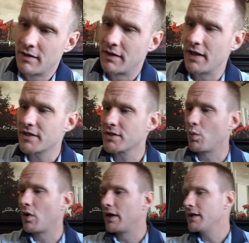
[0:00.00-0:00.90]
Next
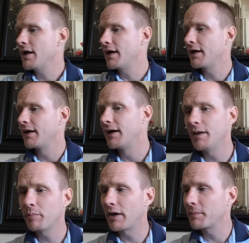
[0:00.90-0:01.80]
one
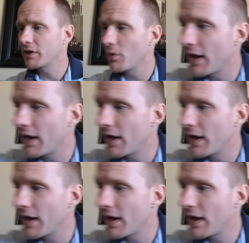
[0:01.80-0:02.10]
up, I'm gonna go